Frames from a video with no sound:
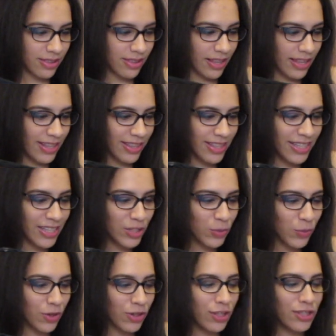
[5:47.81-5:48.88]
In this
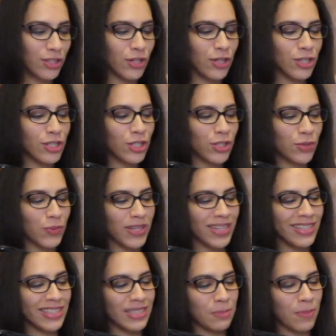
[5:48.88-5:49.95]
world, you're
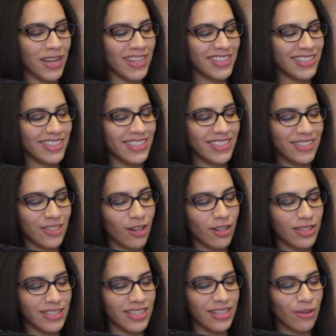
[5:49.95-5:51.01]
sweet, spicy,
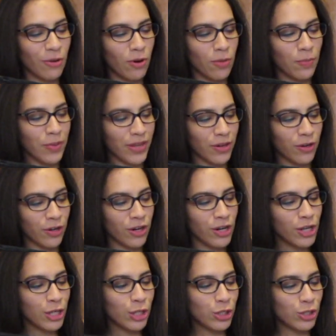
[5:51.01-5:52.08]
salty, or bitter.
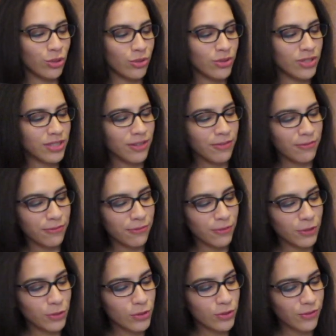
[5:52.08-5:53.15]
Choose some
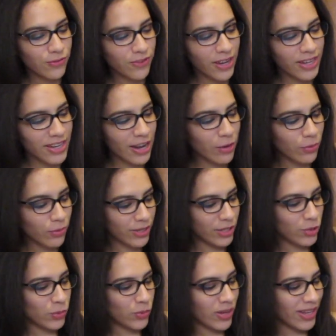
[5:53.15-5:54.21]
food to find out
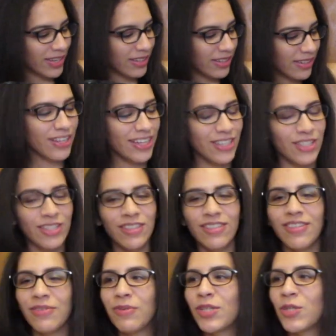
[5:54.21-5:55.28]
which one. Okay,
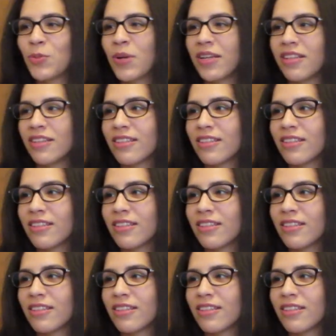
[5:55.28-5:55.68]
which one?